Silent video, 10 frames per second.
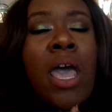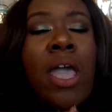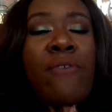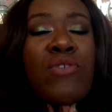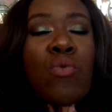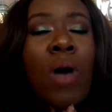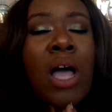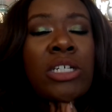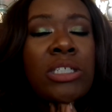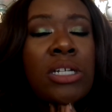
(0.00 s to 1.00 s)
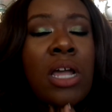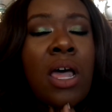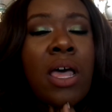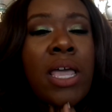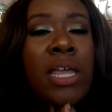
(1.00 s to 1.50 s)
if you watched
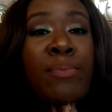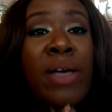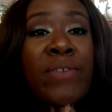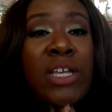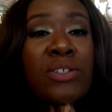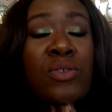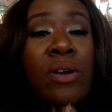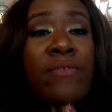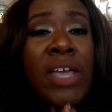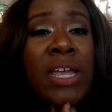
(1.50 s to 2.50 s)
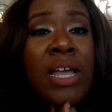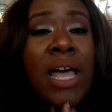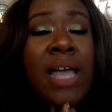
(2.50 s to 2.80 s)
any of my videos during Veda.